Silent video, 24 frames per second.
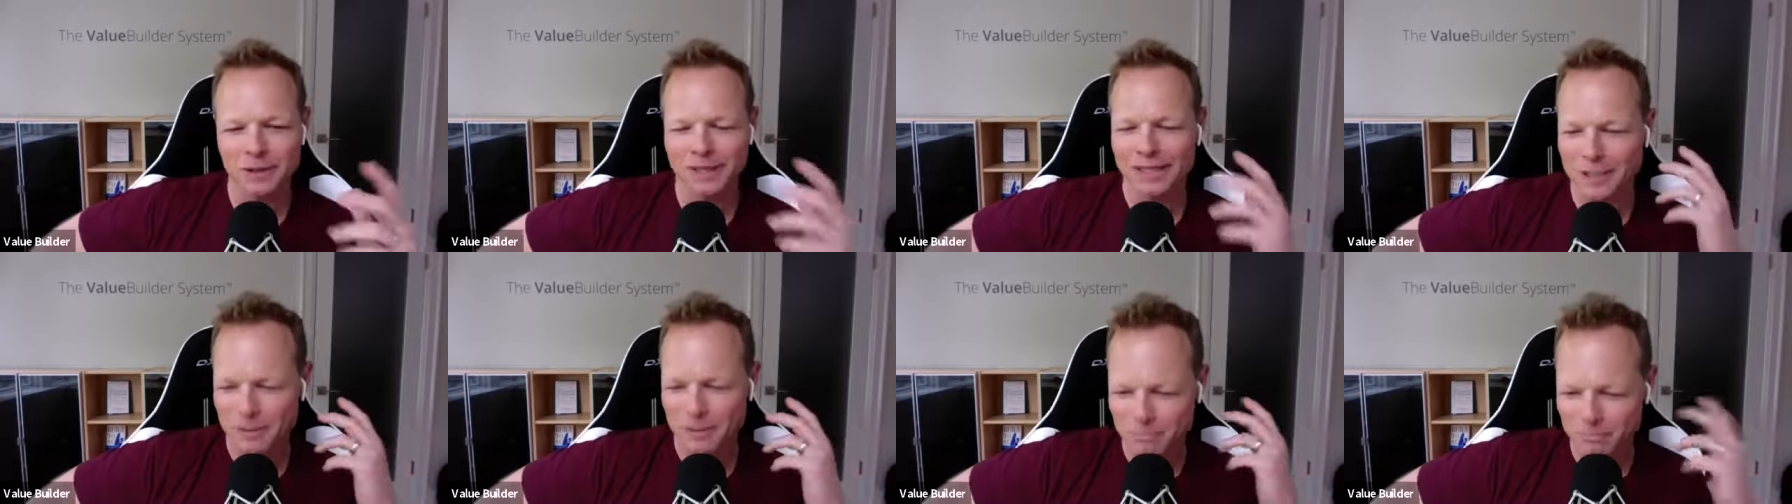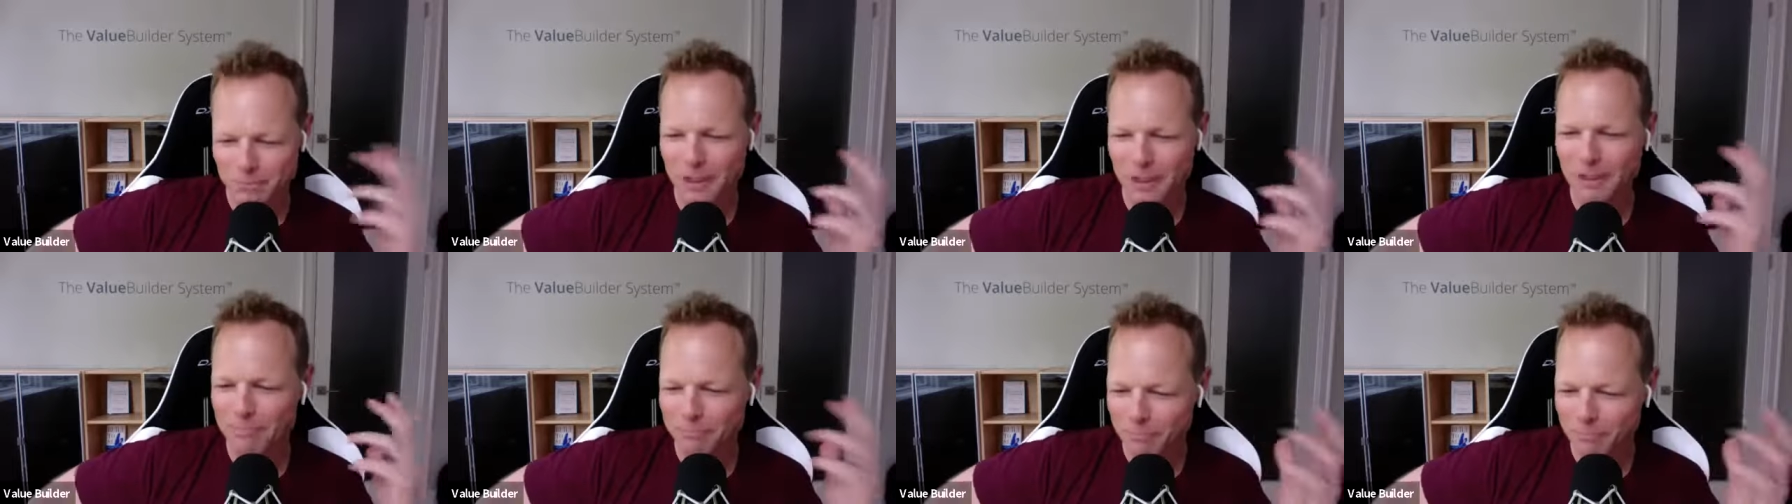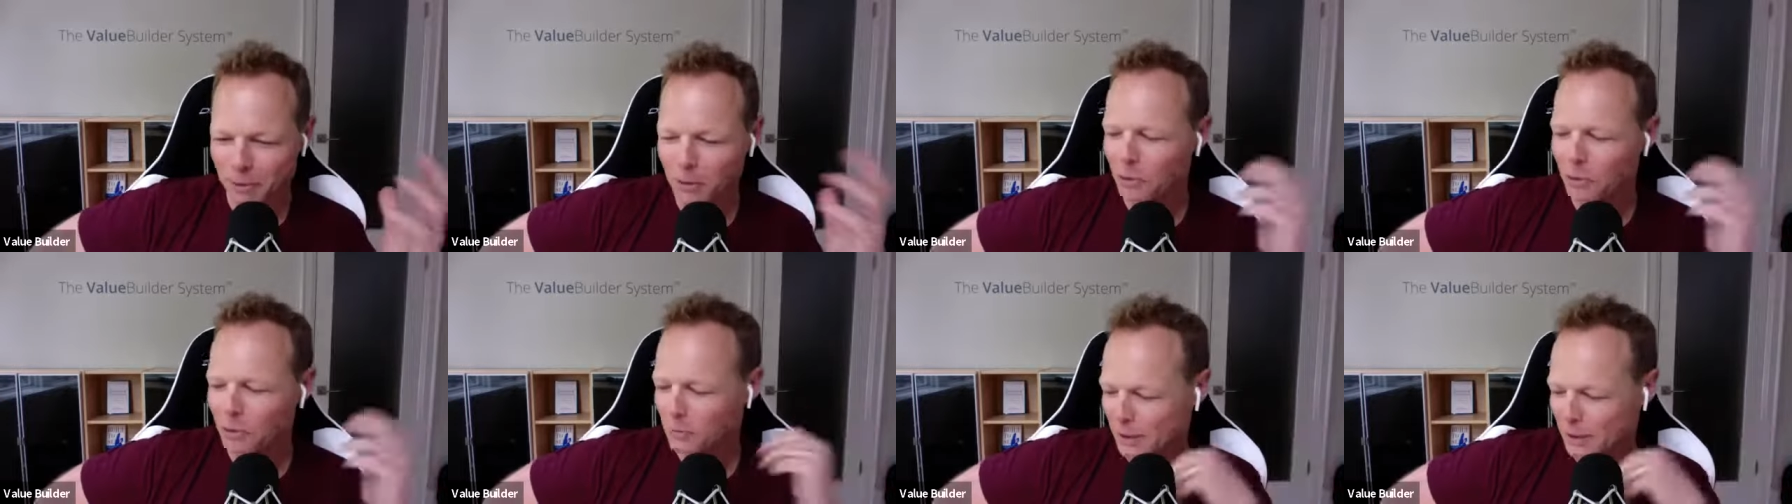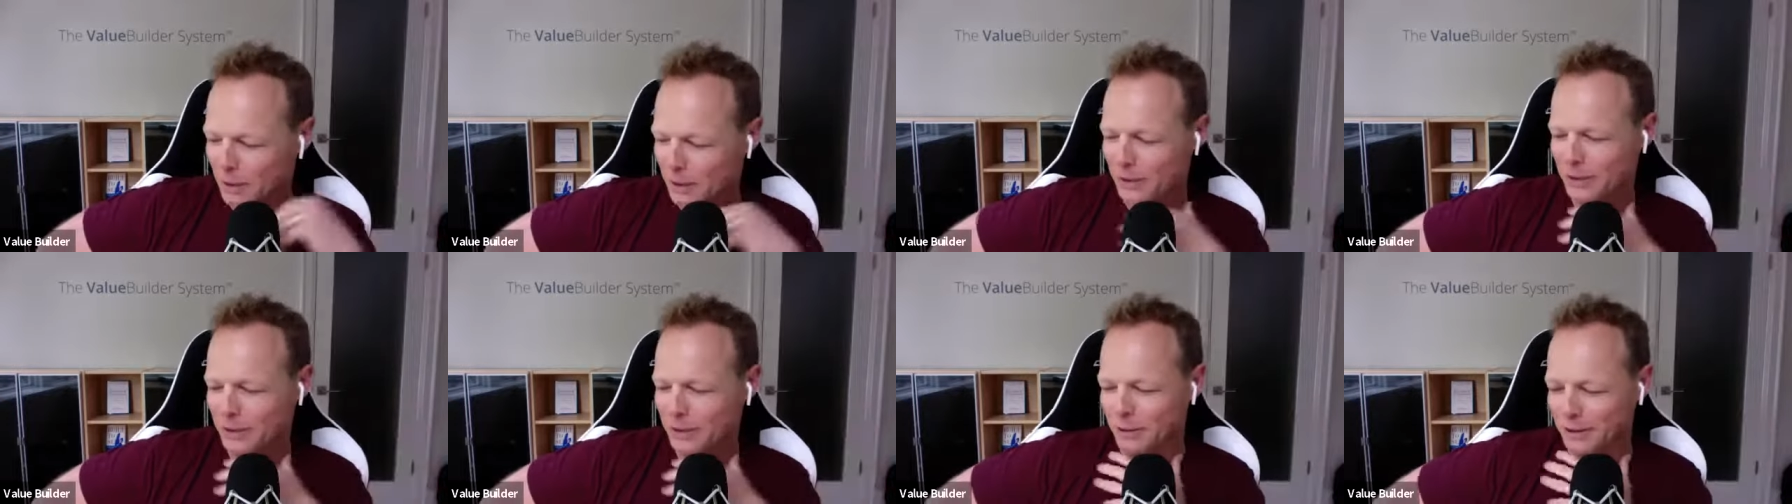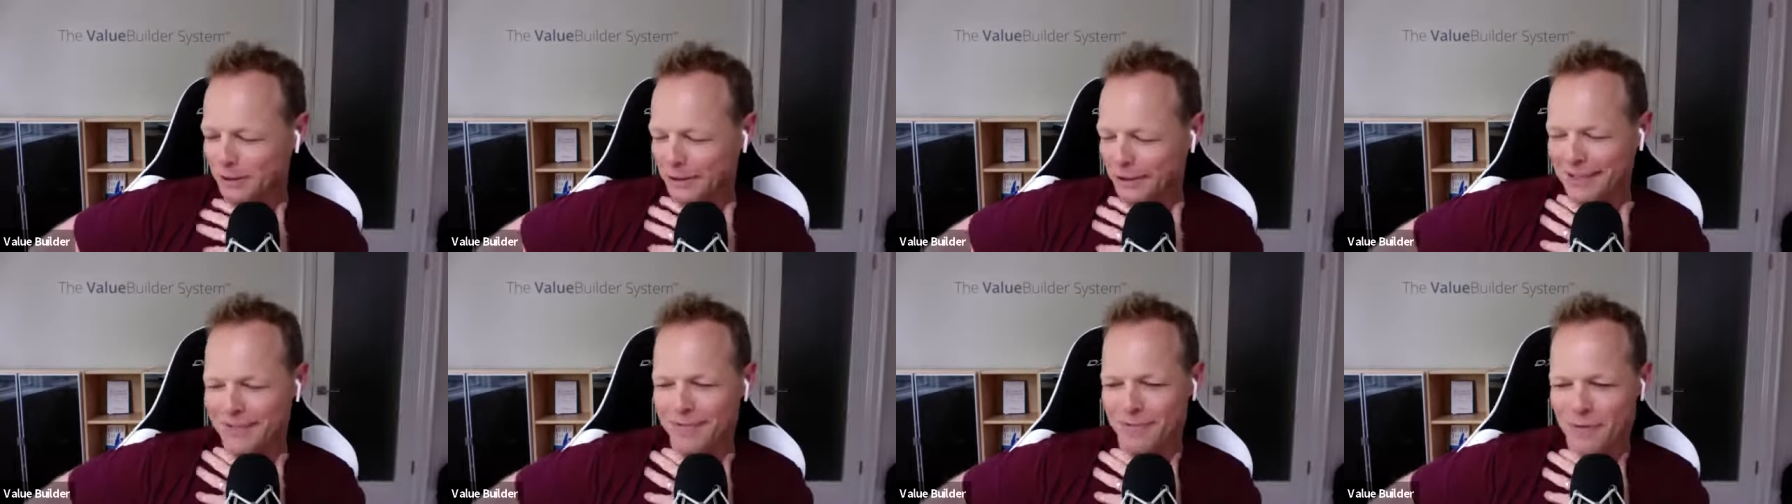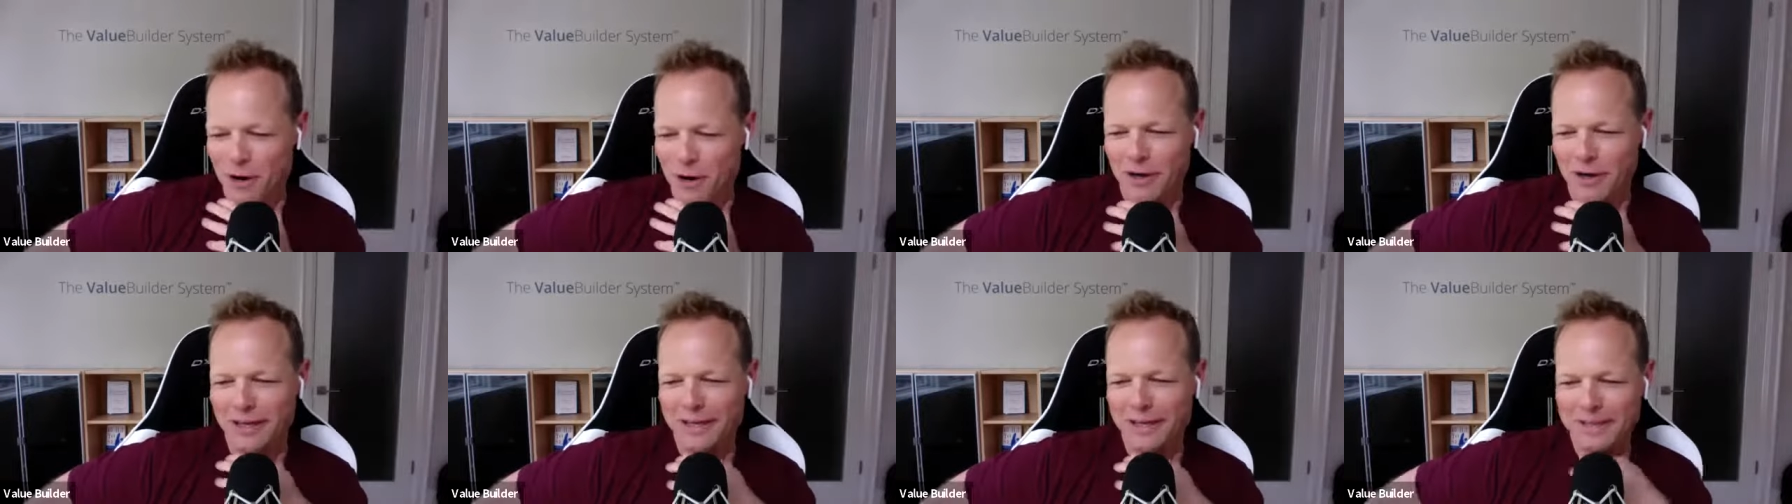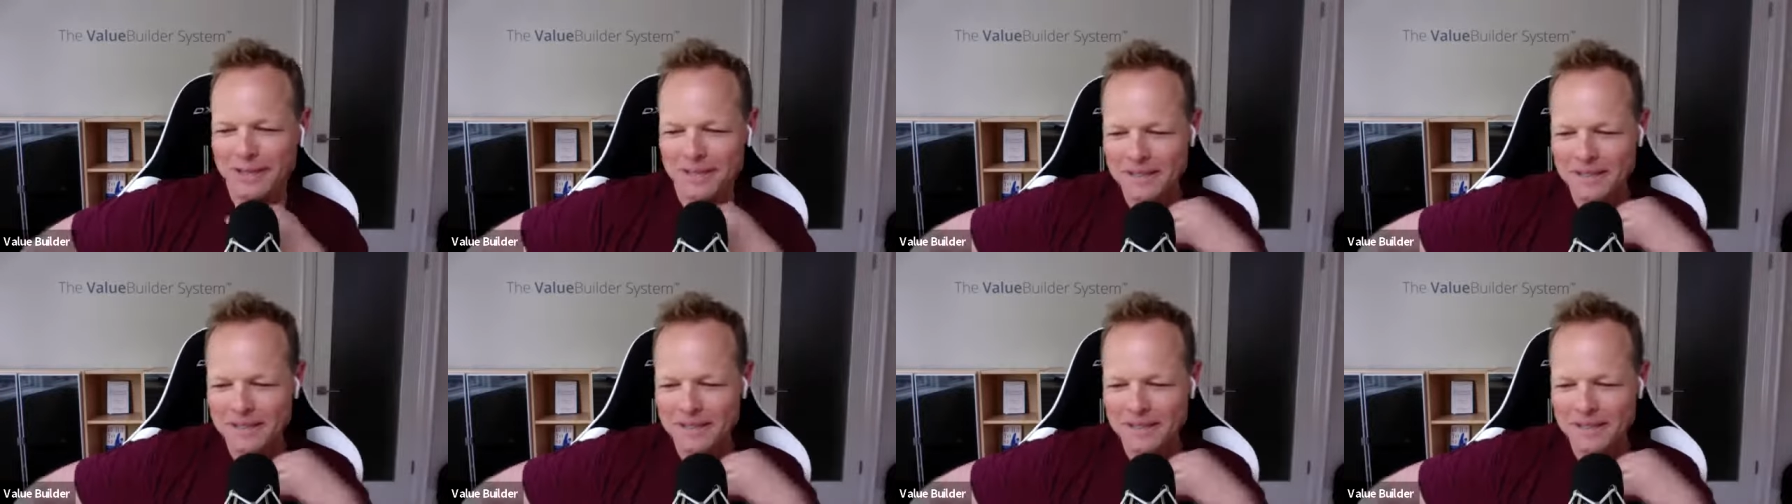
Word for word: and it's a big, bold picture, and it's very